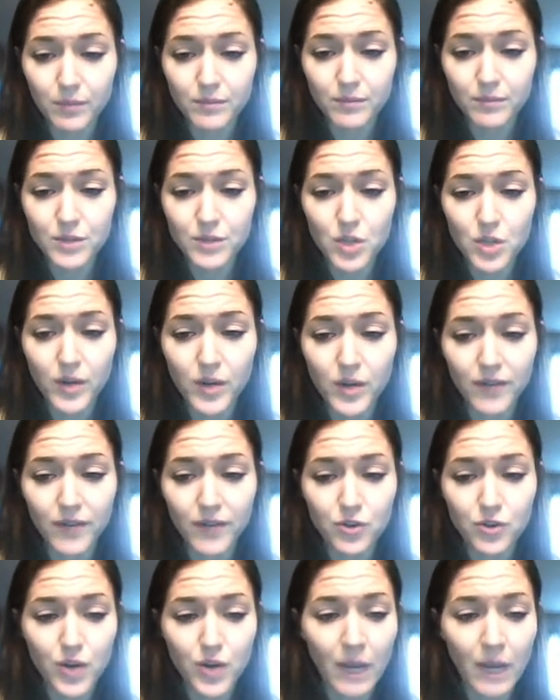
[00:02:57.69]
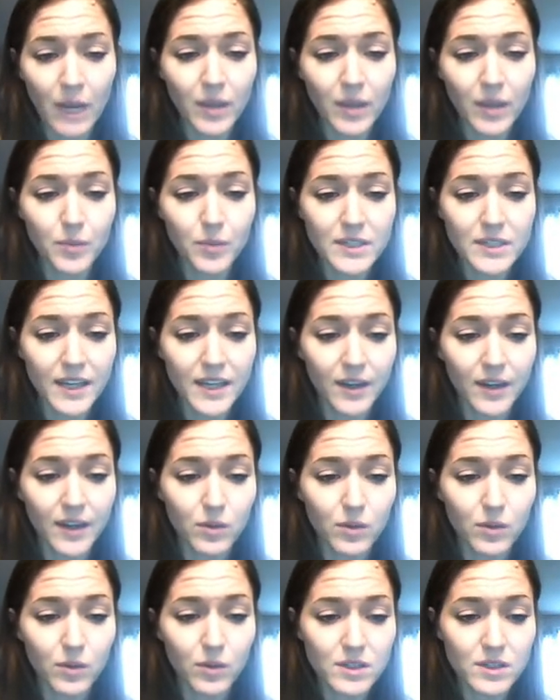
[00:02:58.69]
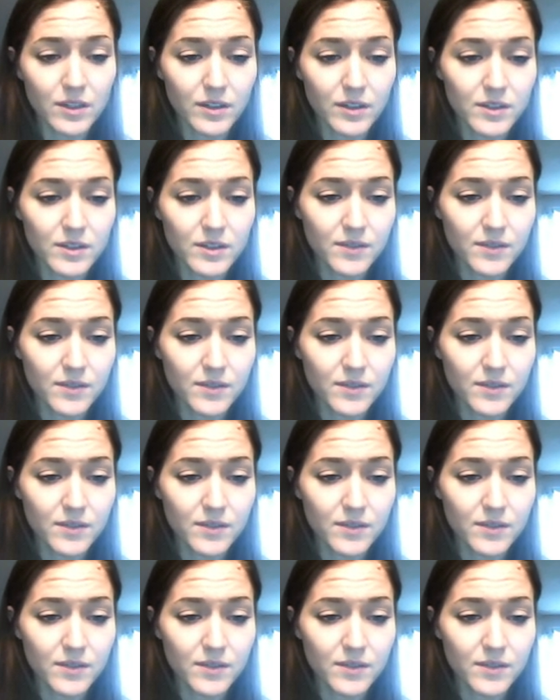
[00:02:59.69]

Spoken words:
she would have to drop me and pretend I wasn't hers.